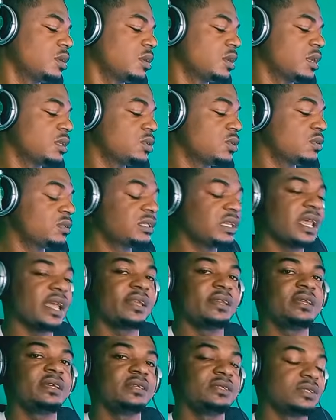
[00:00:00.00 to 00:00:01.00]
it goes
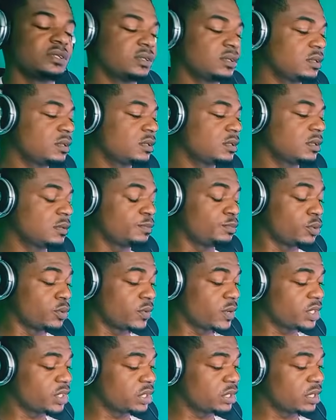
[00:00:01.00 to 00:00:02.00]
like this. The
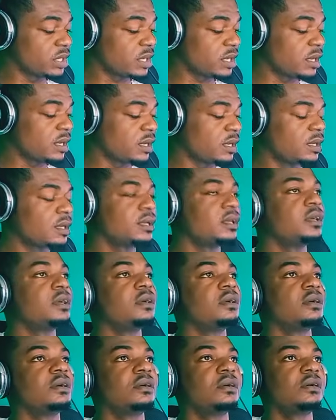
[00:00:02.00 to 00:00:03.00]
progression are
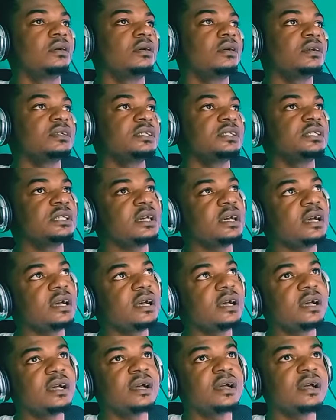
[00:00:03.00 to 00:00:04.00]

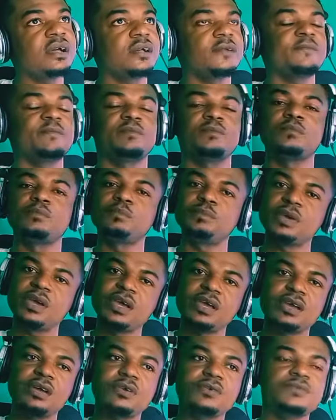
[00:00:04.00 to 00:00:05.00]
Osa
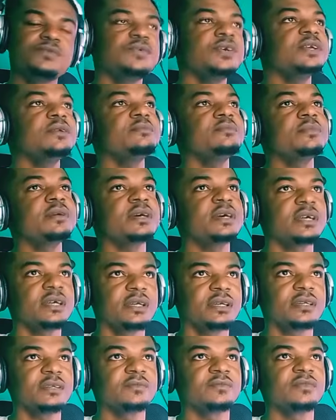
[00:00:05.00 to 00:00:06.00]
Berima
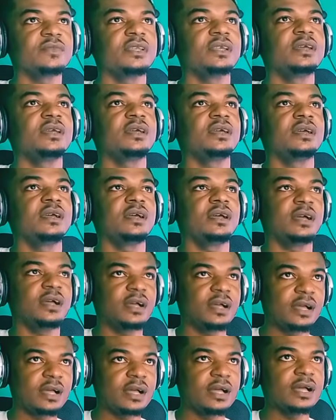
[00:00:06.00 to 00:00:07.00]

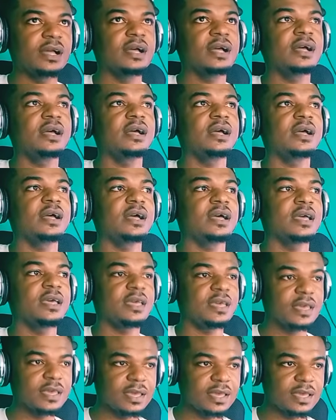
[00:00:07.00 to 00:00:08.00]

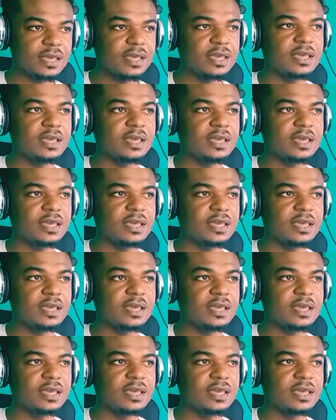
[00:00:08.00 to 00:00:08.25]
Adeoa